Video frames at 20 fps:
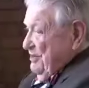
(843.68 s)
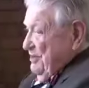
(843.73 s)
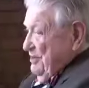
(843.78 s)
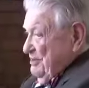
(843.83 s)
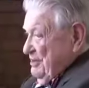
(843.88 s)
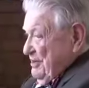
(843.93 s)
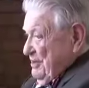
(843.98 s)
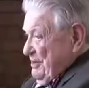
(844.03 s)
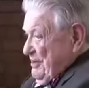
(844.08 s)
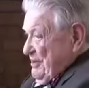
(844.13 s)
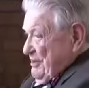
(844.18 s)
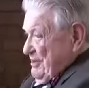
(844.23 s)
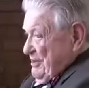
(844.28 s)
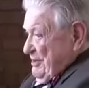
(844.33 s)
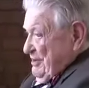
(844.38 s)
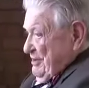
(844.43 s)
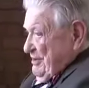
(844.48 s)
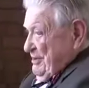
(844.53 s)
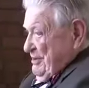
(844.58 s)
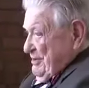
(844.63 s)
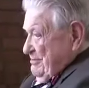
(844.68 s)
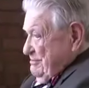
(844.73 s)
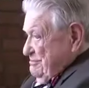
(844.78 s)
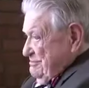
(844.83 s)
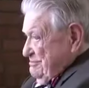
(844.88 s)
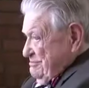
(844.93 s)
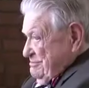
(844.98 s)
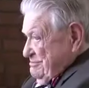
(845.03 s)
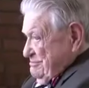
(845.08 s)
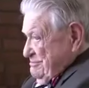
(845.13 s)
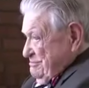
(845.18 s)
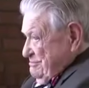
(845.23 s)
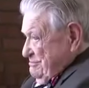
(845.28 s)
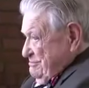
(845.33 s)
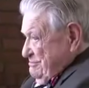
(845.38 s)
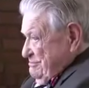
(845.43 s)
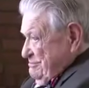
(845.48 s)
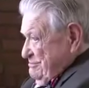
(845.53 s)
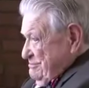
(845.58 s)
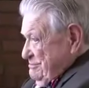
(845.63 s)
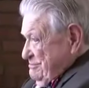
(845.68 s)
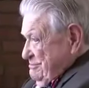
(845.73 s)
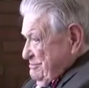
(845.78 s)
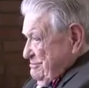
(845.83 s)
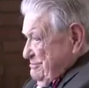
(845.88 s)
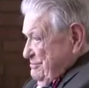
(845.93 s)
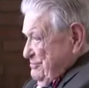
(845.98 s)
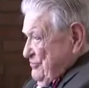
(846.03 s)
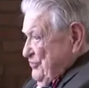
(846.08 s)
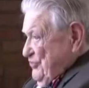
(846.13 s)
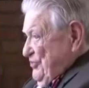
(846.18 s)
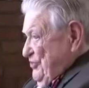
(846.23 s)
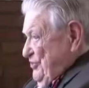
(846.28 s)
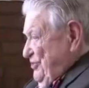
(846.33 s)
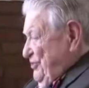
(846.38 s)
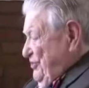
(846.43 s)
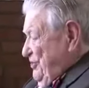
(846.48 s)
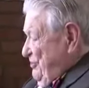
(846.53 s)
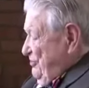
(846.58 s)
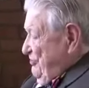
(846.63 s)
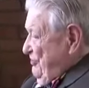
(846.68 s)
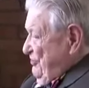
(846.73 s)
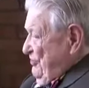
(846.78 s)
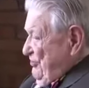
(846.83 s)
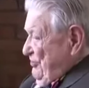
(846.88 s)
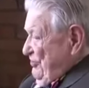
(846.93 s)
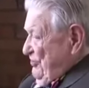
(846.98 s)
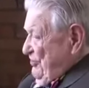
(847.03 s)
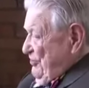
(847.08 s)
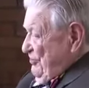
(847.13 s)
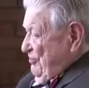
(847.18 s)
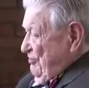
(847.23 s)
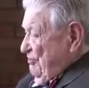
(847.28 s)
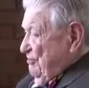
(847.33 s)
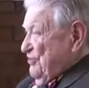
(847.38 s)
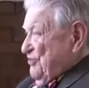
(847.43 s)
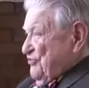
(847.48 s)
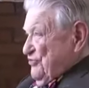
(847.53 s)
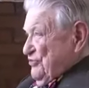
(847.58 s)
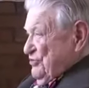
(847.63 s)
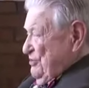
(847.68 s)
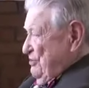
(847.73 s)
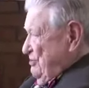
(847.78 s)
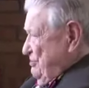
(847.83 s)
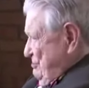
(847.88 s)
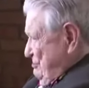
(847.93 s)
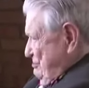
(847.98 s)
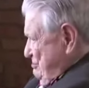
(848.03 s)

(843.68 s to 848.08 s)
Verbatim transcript: that um, the the missile,